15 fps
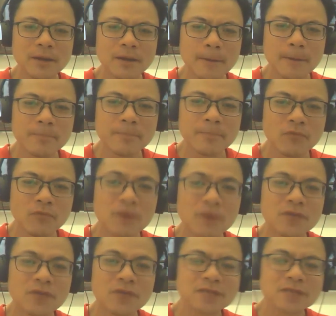One way is
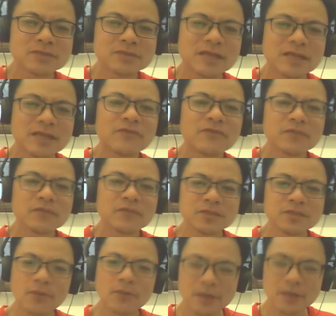to start from the
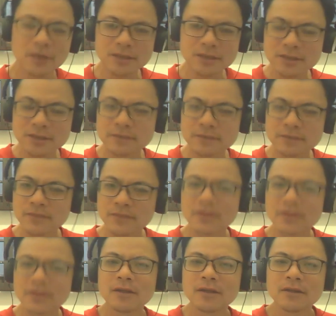smallest
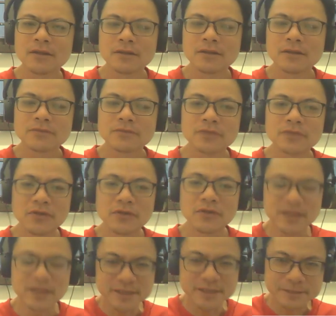to the
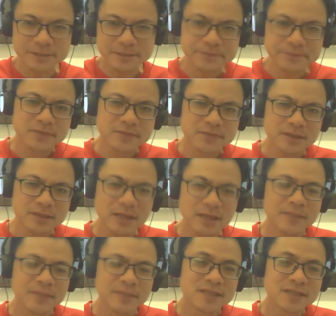greatest. That
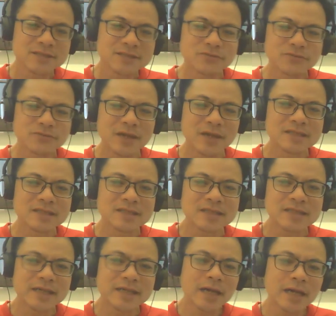means to understand
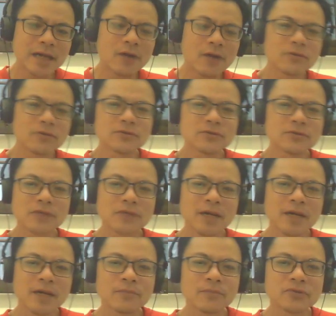how you can put
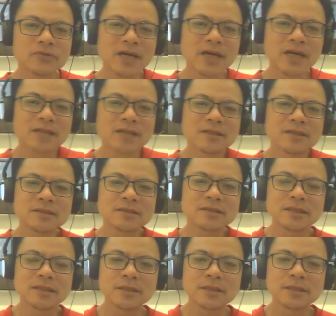together the
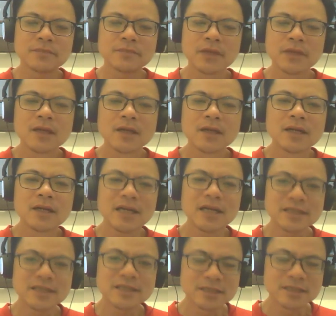
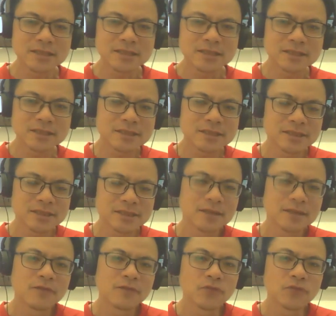letters,
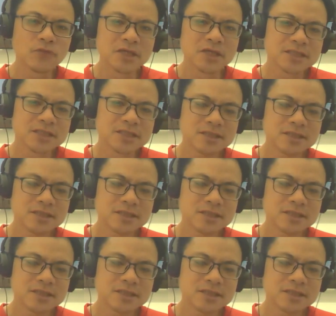words,